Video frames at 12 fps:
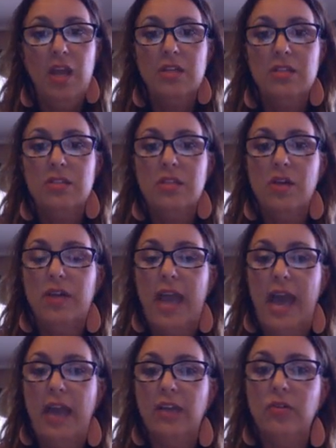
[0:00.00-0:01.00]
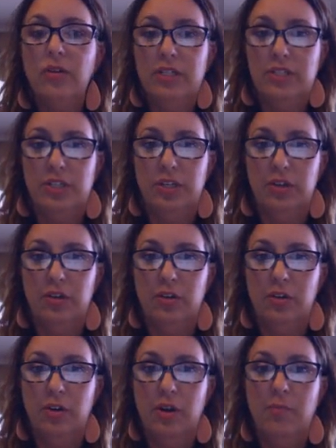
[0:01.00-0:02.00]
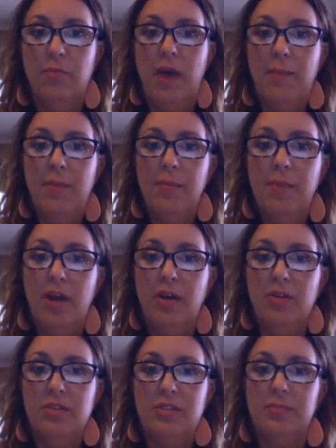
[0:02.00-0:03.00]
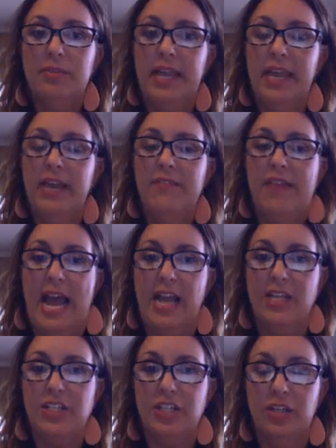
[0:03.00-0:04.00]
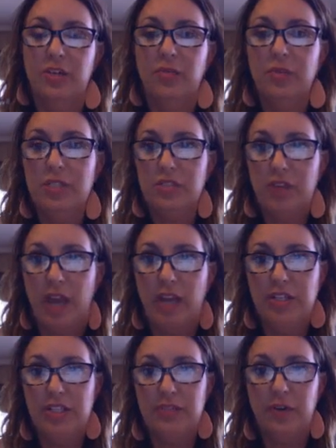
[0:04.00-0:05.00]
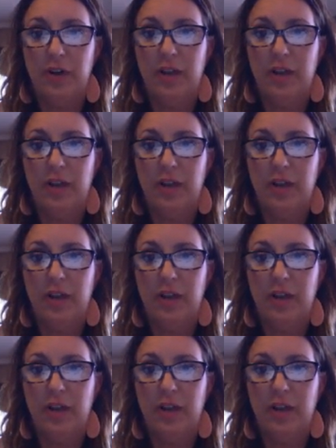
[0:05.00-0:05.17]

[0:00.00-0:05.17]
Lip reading: So category 2, my proposed plan of action with strategies for